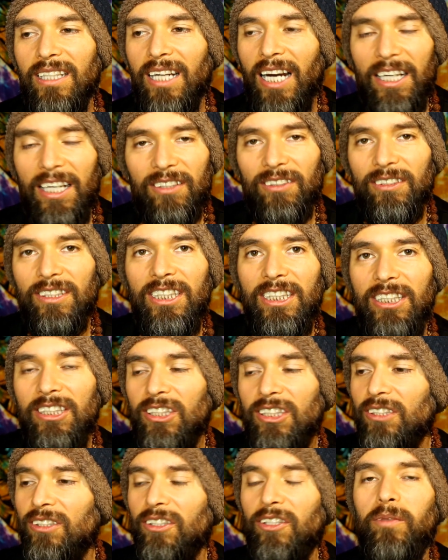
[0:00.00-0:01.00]
I don't
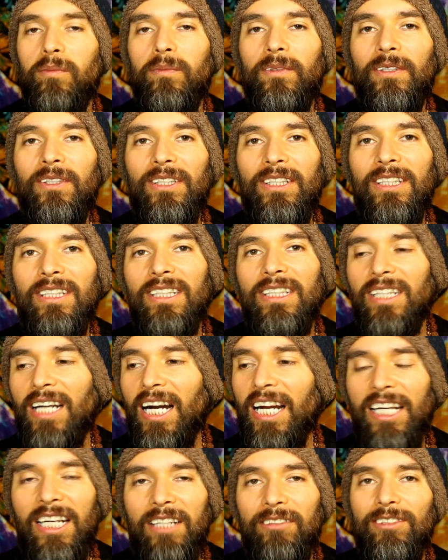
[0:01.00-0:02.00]
need you no more.
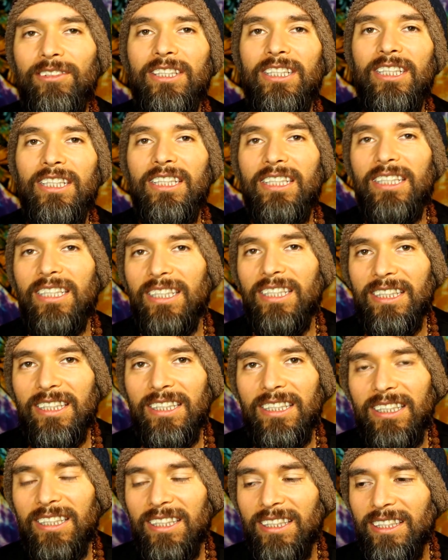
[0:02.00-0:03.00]
I never did.
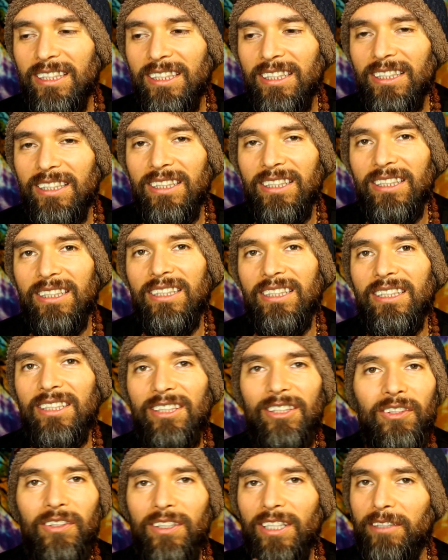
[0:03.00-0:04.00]

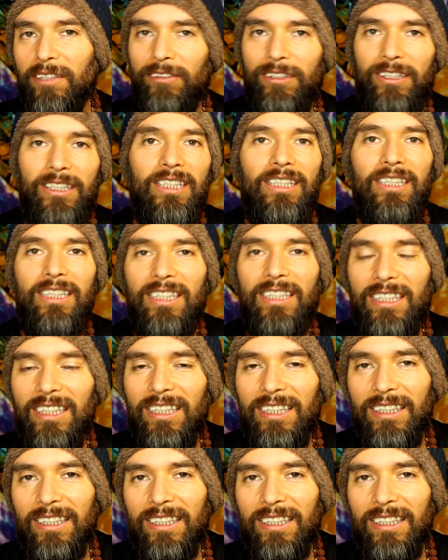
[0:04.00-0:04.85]
You never did.